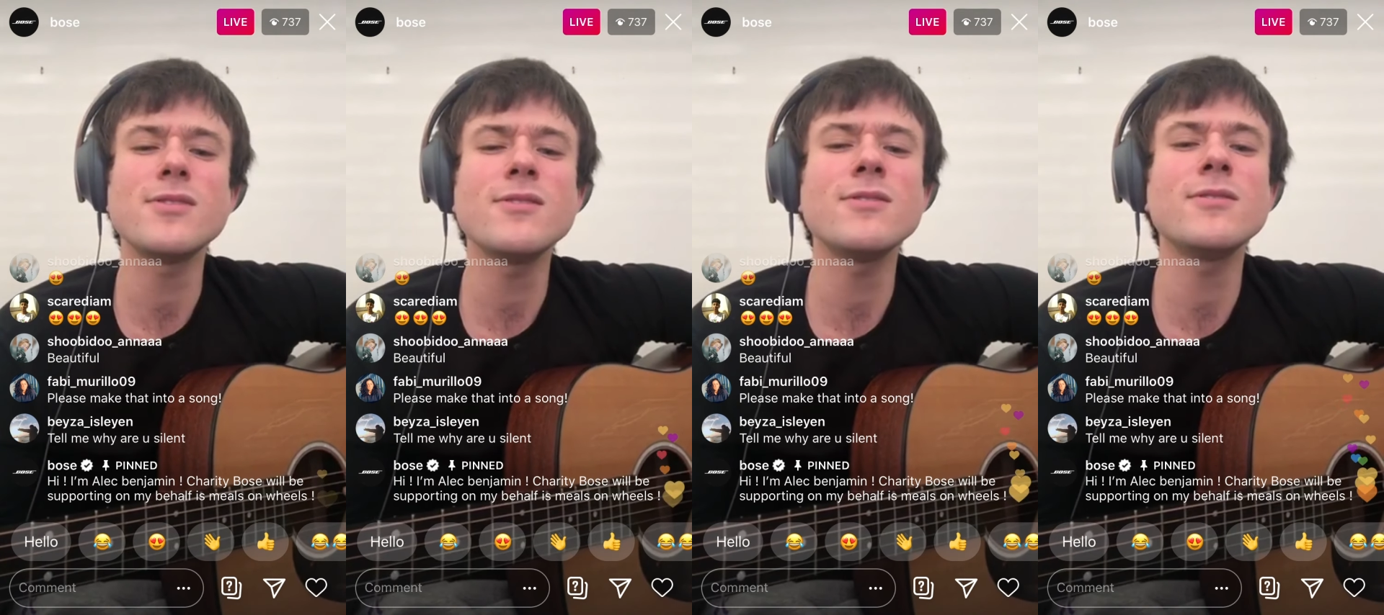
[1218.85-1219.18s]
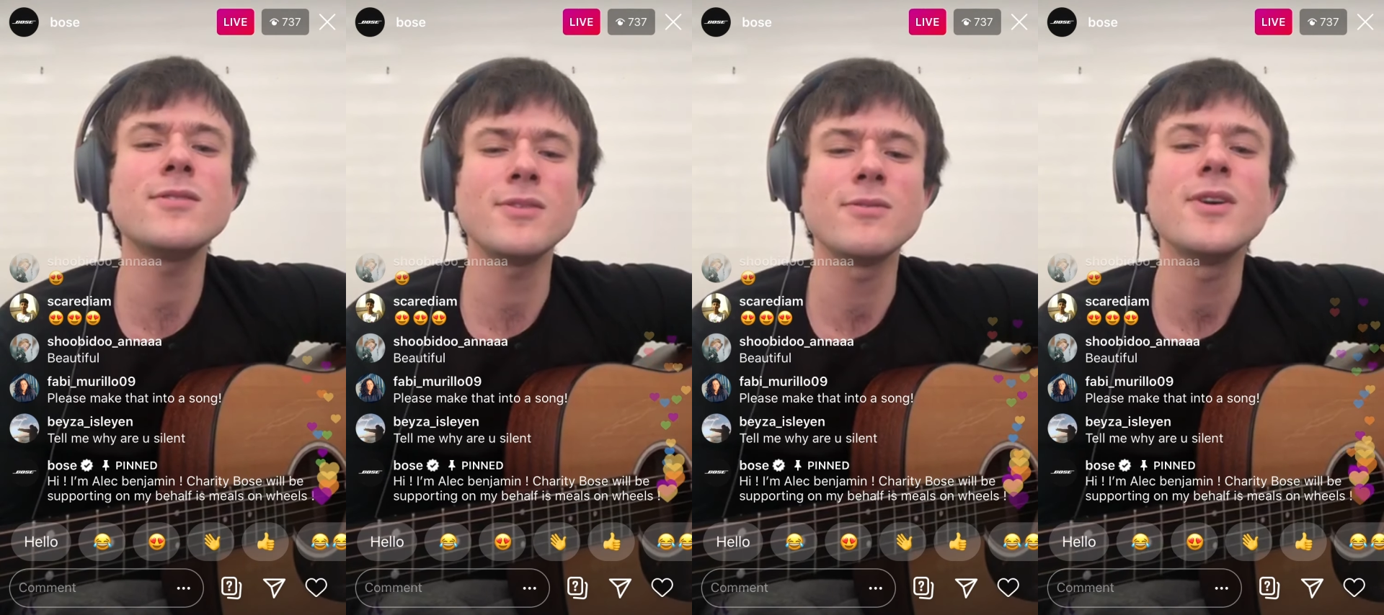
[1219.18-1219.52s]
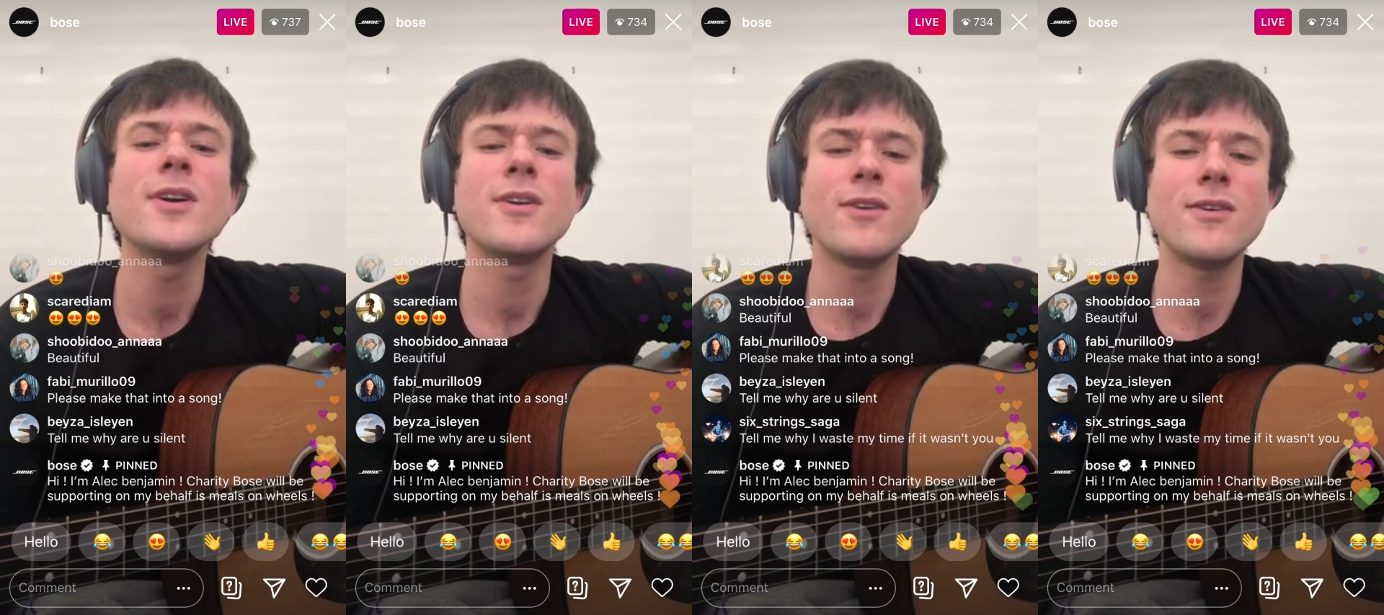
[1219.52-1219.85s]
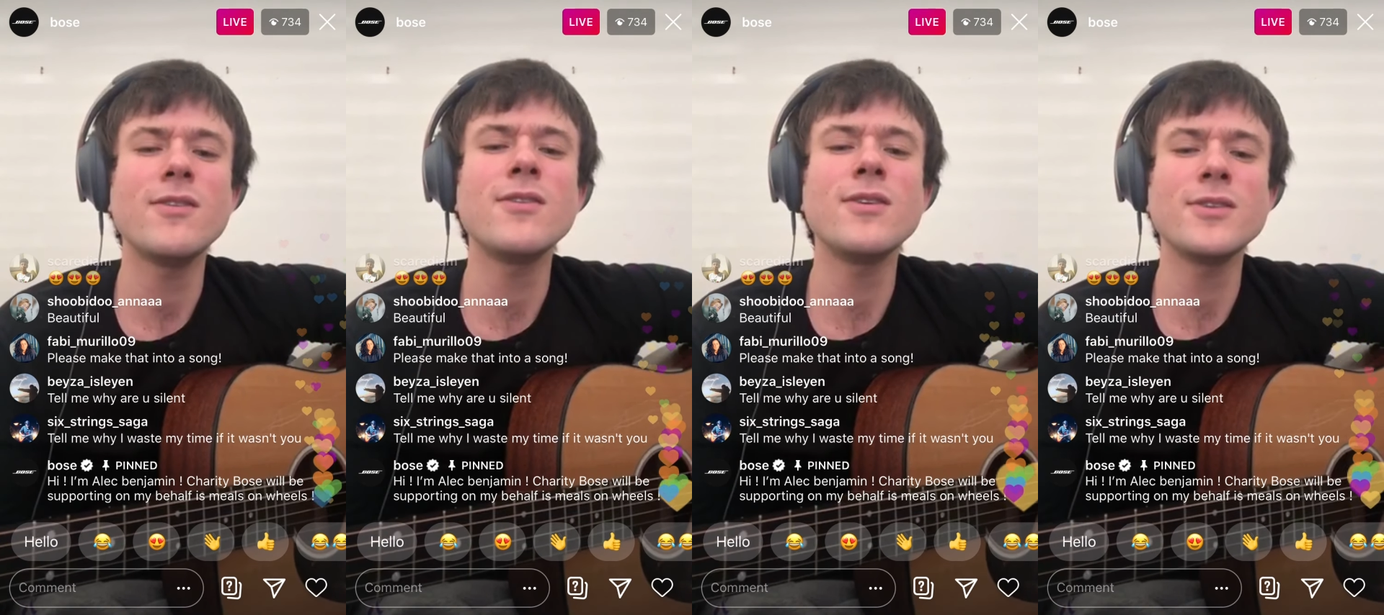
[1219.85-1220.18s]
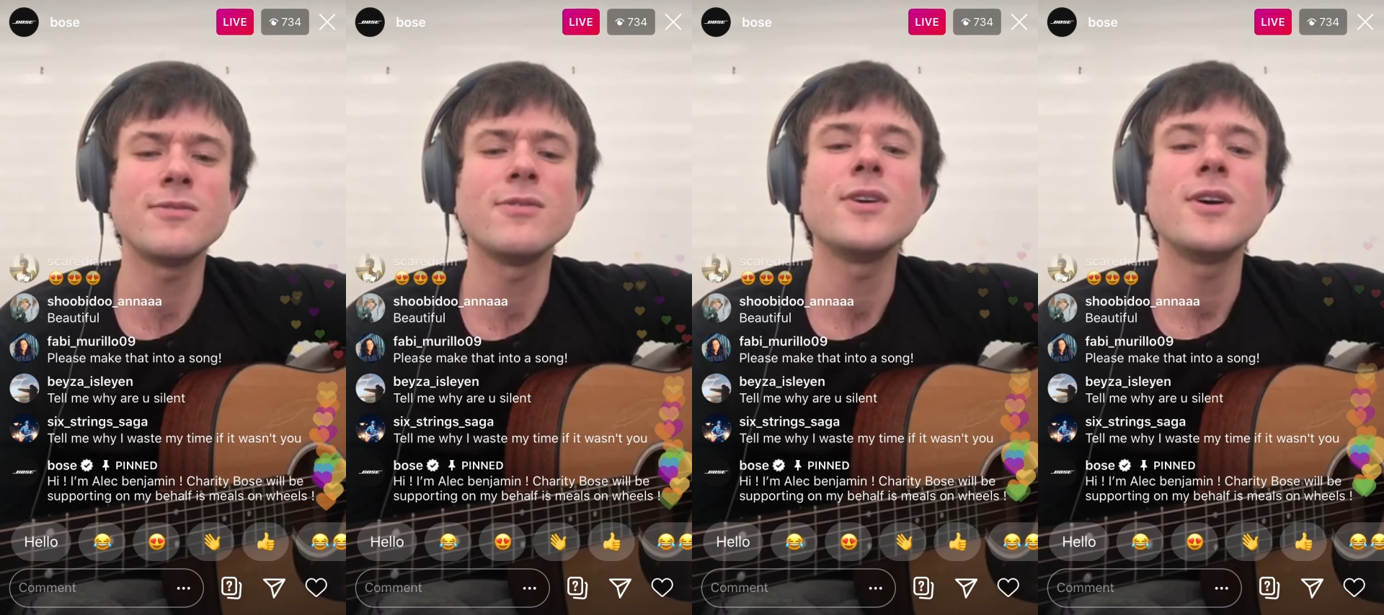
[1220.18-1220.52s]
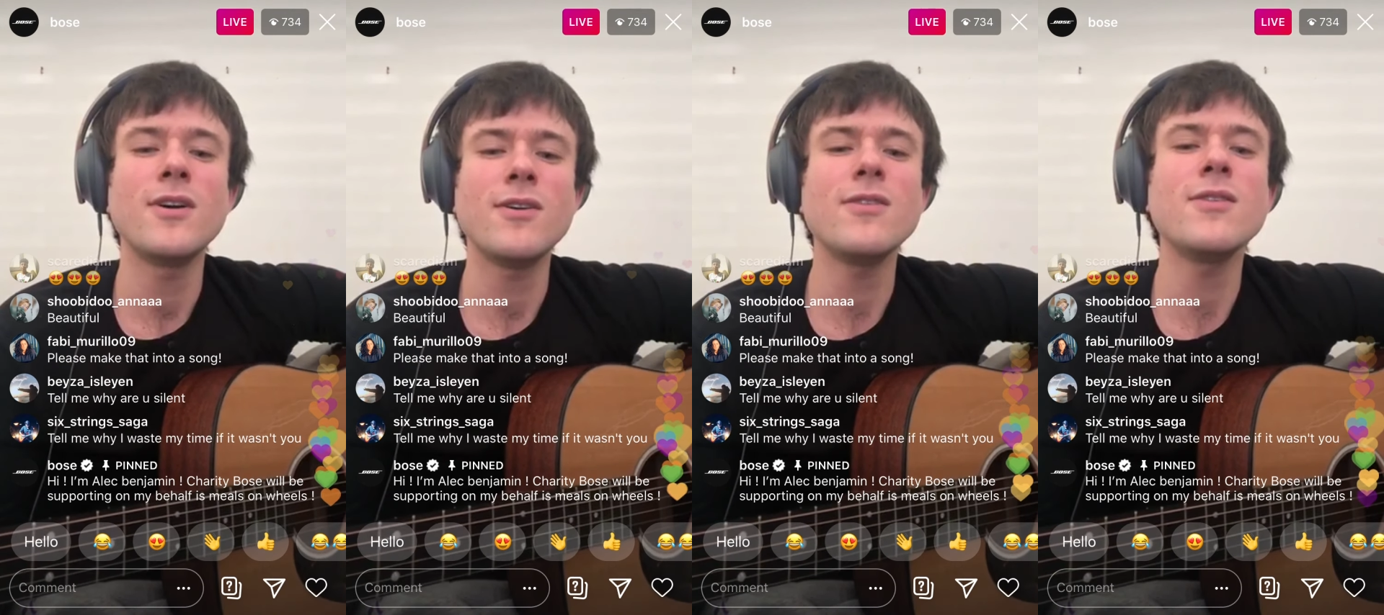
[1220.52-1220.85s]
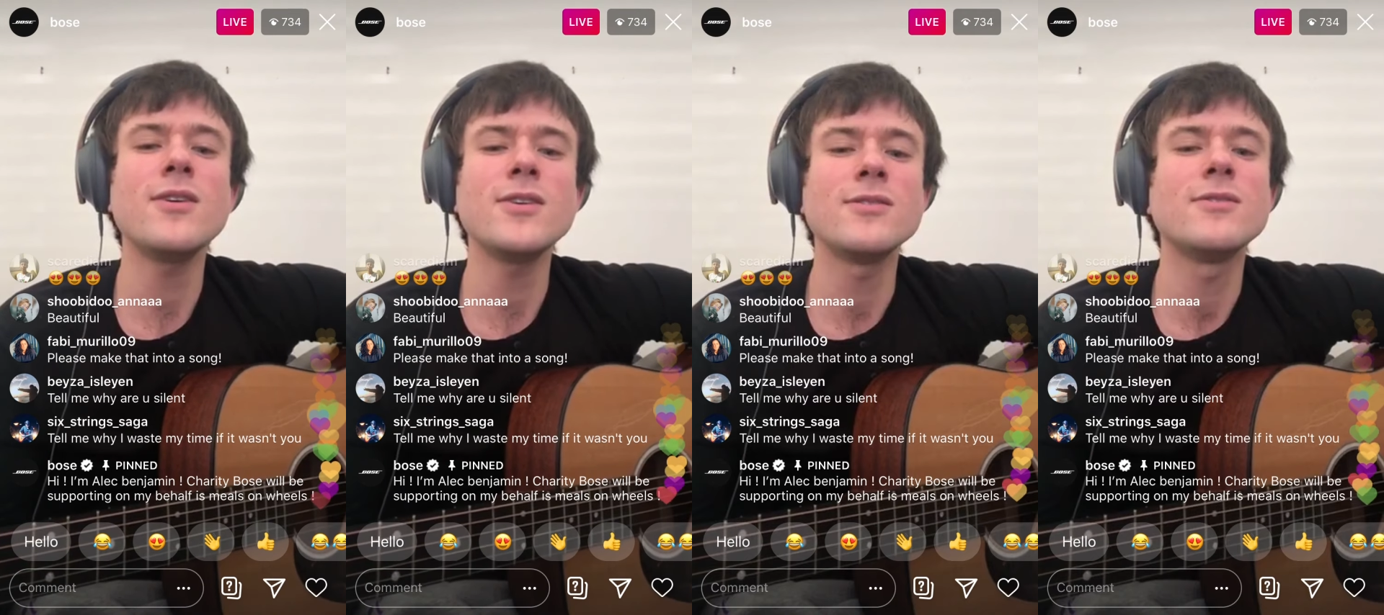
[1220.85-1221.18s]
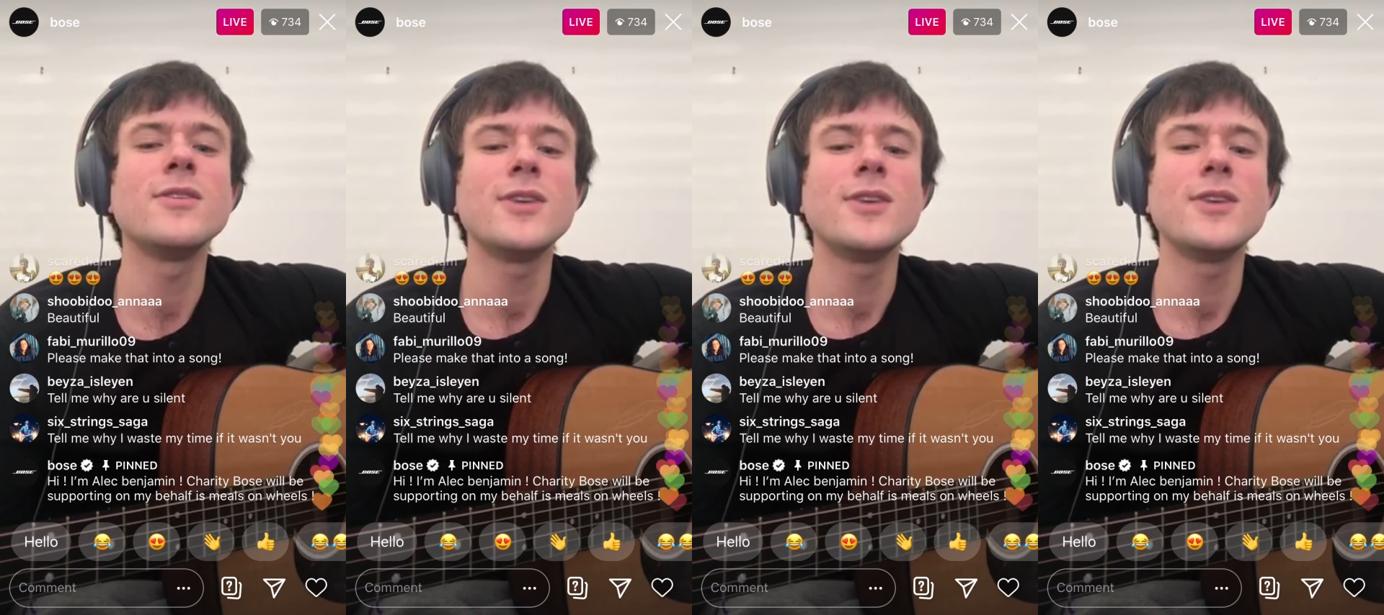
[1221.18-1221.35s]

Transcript: on you, on you, on you.